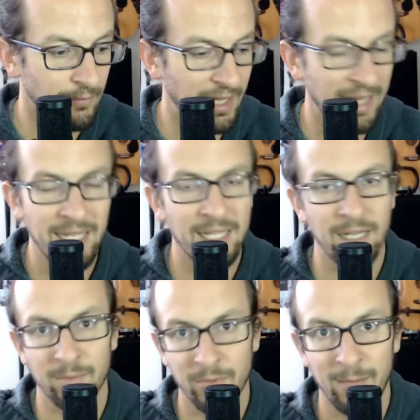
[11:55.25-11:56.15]
any
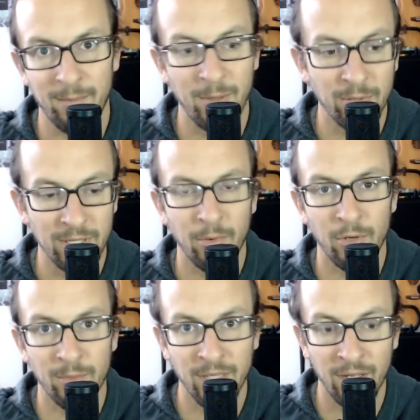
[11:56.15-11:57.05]
crap. If people stop going
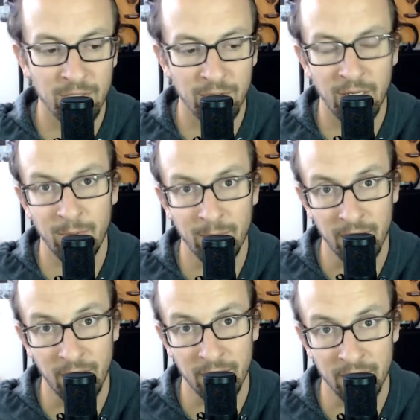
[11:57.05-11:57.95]
to McDonald's, they're not going to be
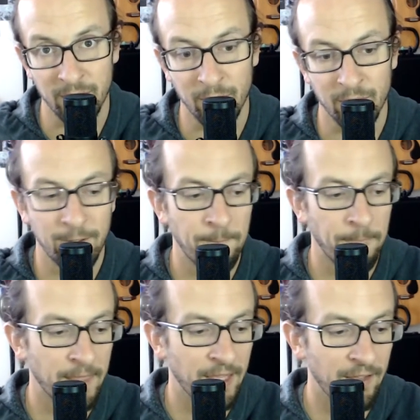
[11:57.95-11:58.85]
McDonald's anymore.
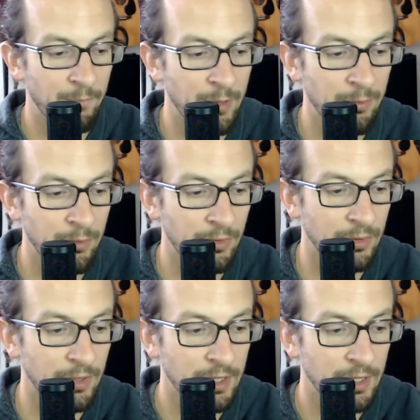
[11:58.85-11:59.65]
If people